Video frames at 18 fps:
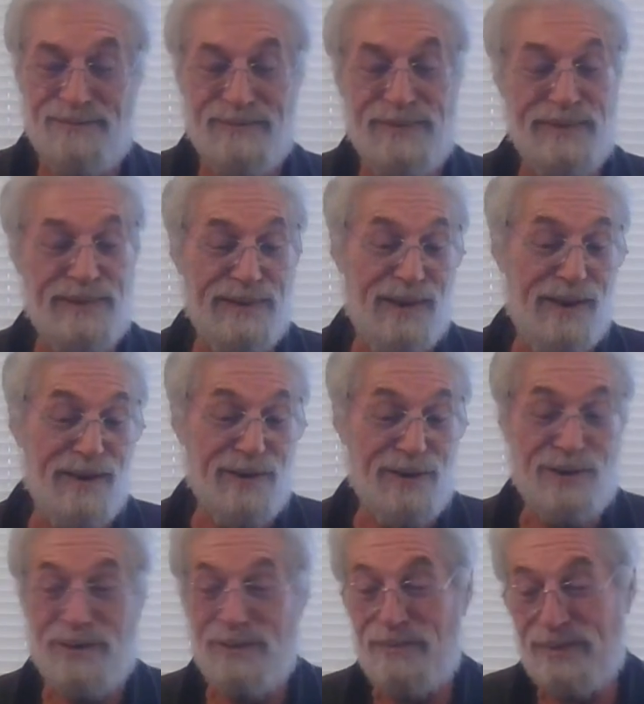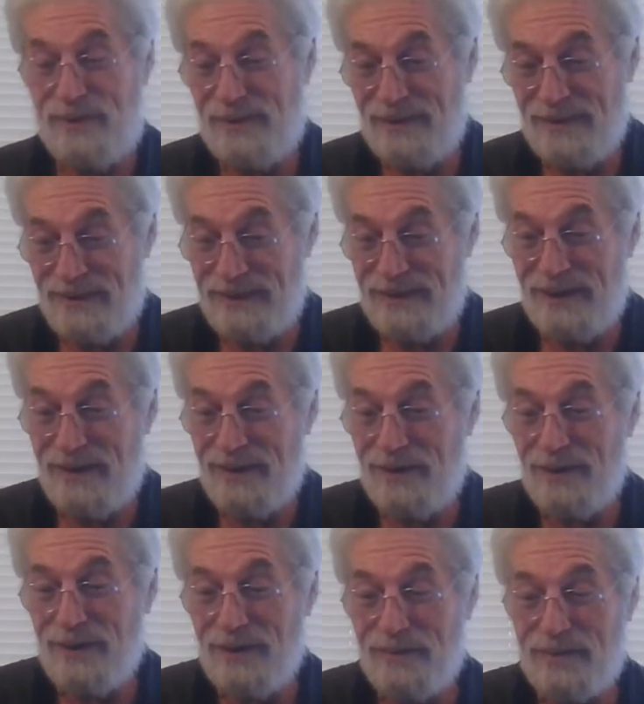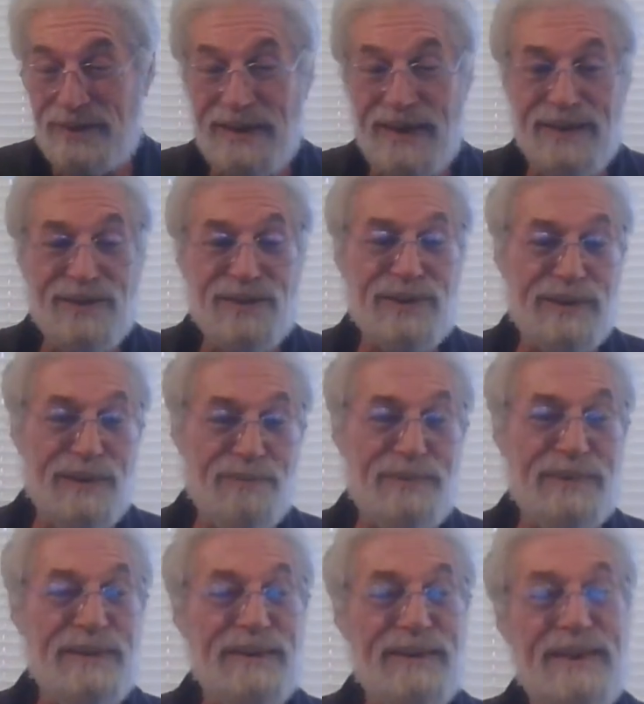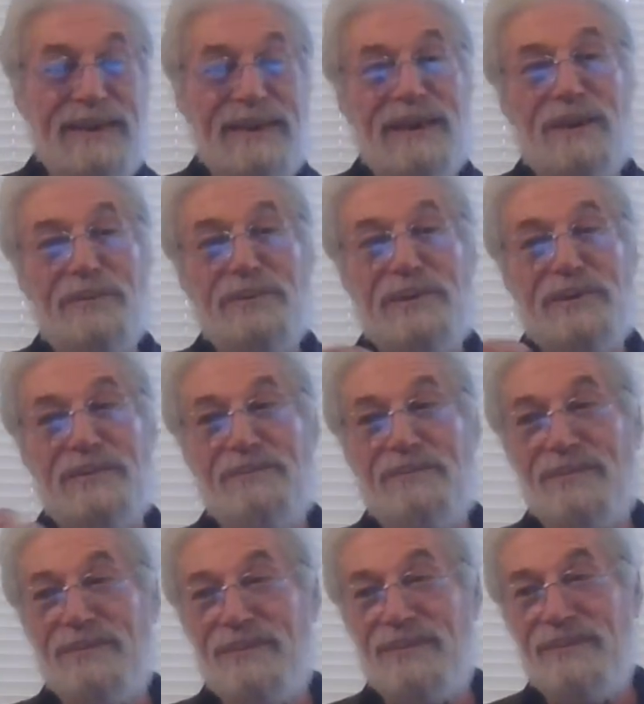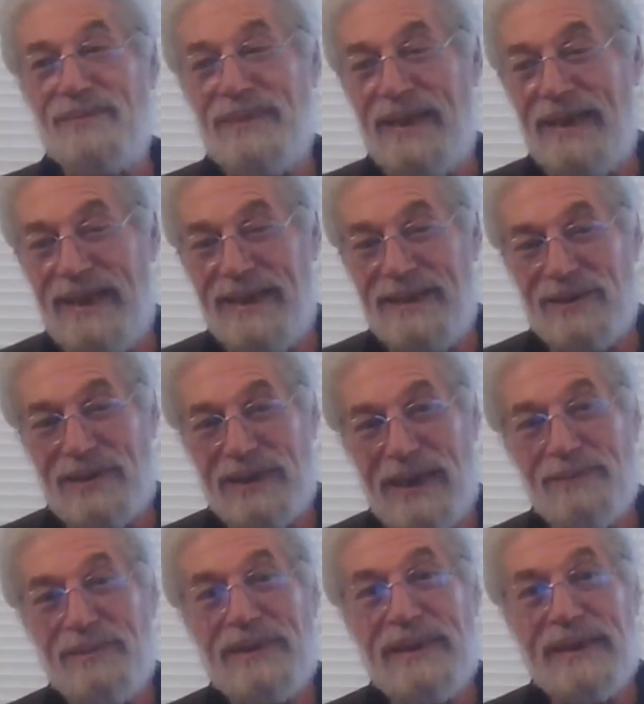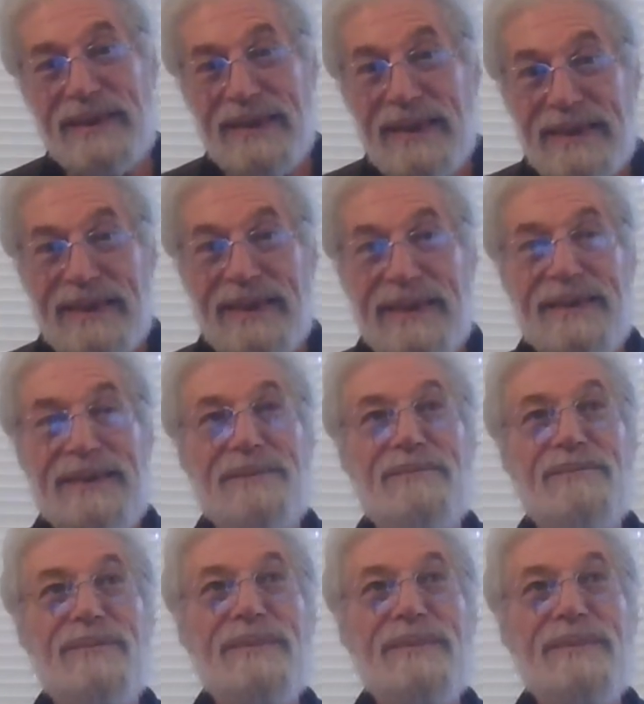lung herbs, and something that helps enzymes that kick in